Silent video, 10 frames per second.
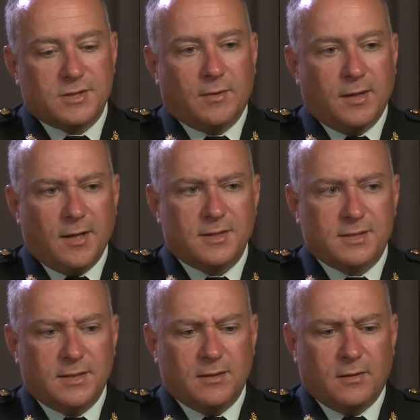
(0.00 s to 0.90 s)
I got to
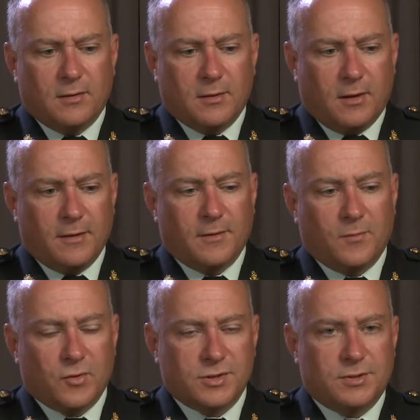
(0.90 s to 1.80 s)
see a lot of the
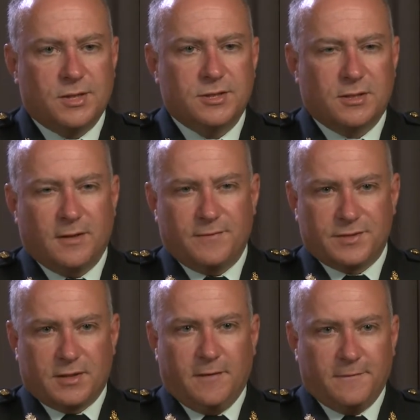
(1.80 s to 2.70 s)
more strategic level
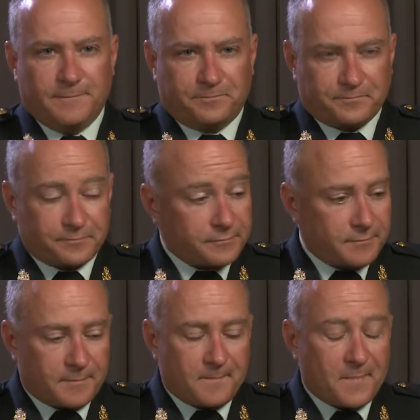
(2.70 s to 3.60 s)
stuff.
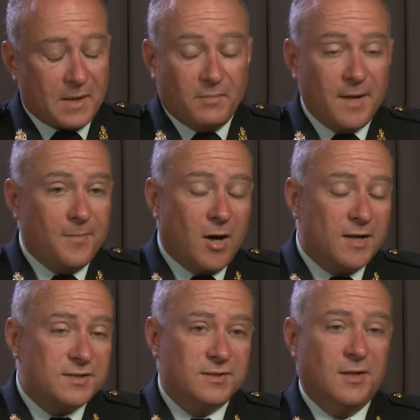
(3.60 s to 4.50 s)
My
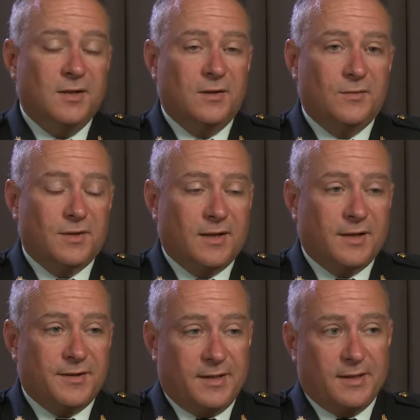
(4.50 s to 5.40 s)
boss,
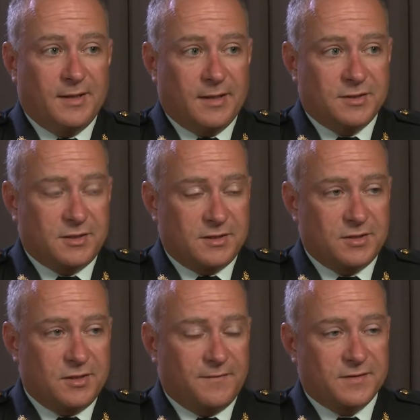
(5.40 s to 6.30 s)
the
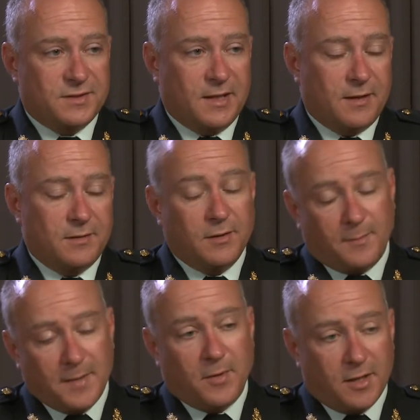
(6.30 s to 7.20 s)
assistant chief of staff, not
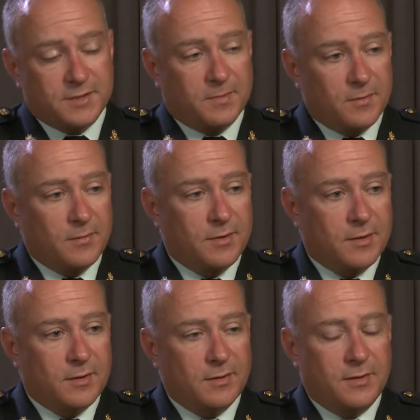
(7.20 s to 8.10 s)
my boss, but
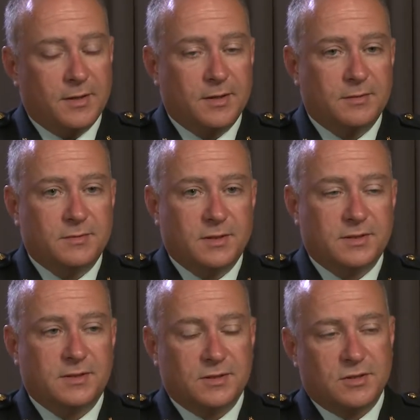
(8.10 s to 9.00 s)
the
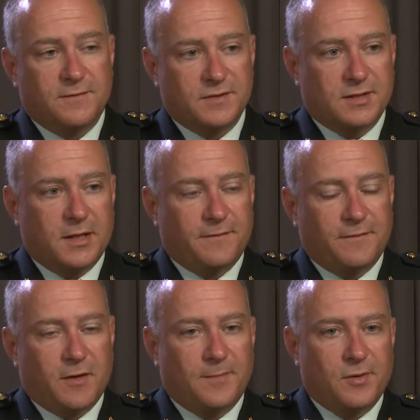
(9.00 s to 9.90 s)
assistant chief of staff
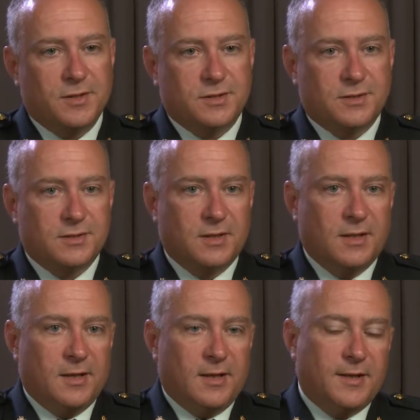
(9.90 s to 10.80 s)
of operations
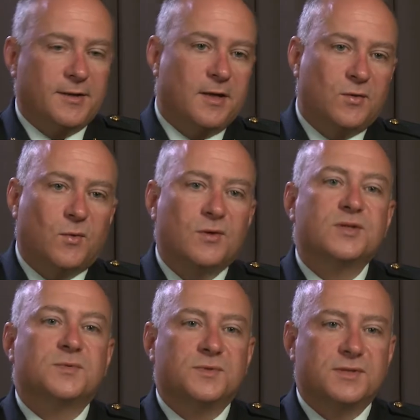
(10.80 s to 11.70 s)
at the
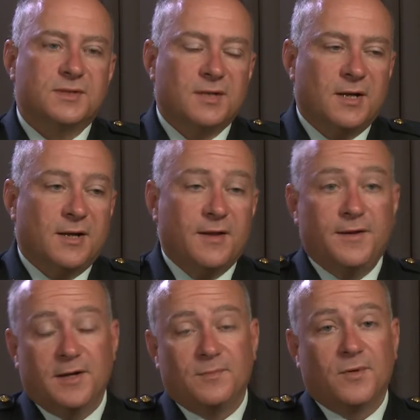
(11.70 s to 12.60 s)
headquarters was
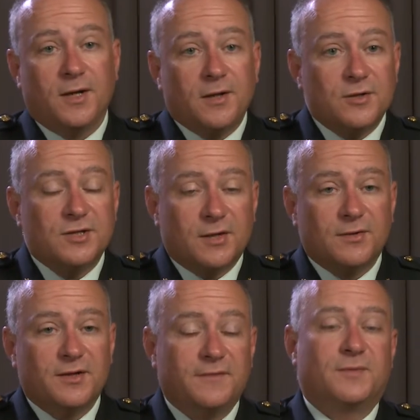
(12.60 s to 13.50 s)
then Brigadier
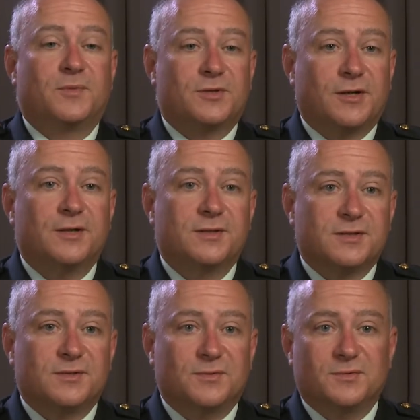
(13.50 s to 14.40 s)
General David
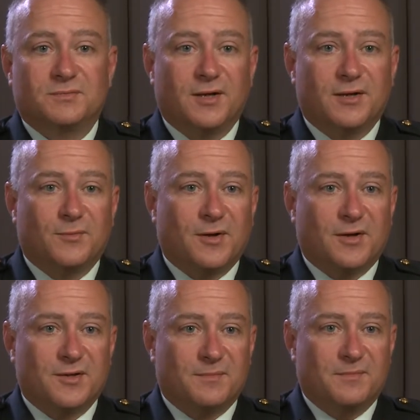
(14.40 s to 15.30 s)
Petraeus, who later went
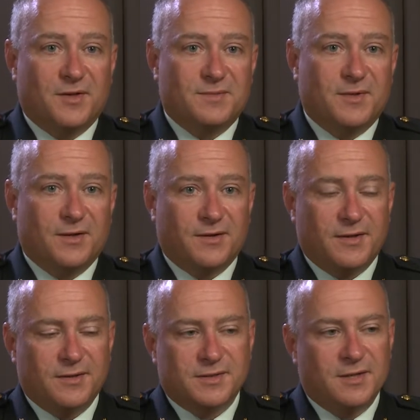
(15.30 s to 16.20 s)
on to much bigger
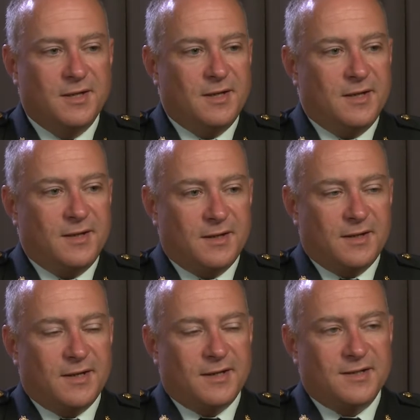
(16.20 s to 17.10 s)
things,
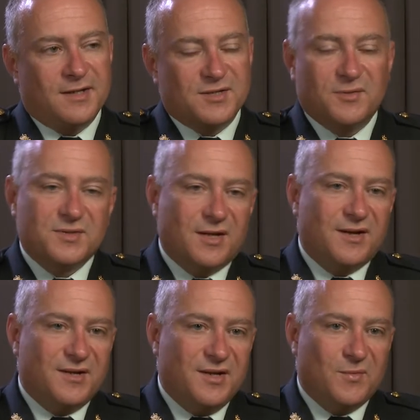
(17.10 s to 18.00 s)
and so it was
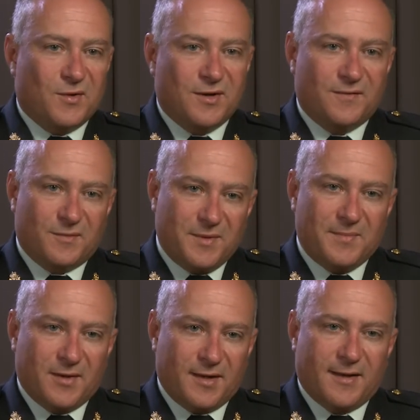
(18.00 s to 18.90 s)
kind of neat working for
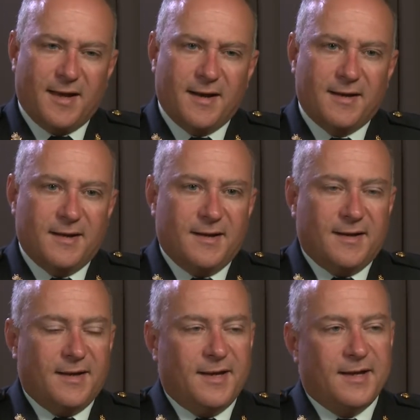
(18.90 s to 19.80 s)
people like that,
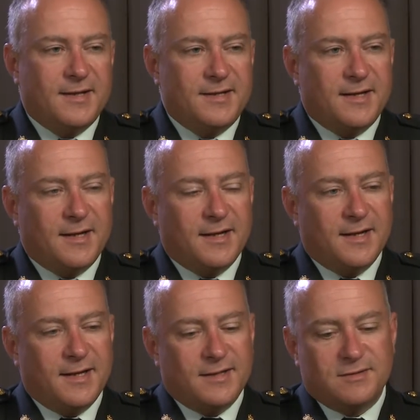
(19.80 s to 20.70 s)
and
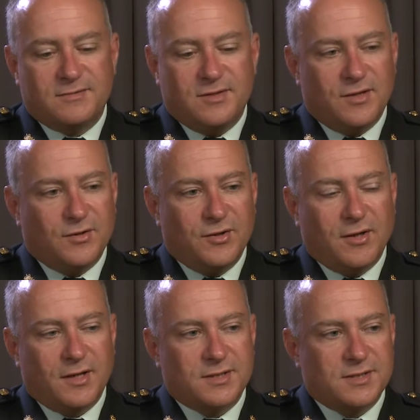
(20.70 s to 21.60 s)
you know, you
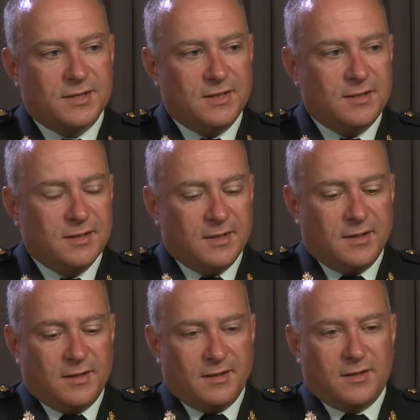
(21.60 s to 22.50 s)
got to see
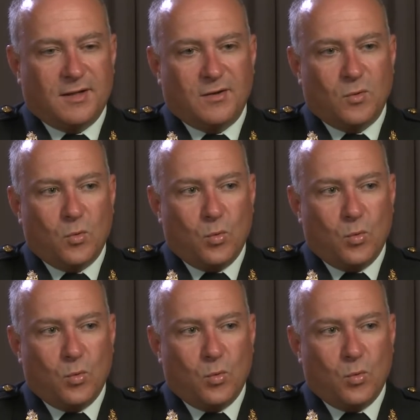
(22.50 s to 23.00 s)
kind of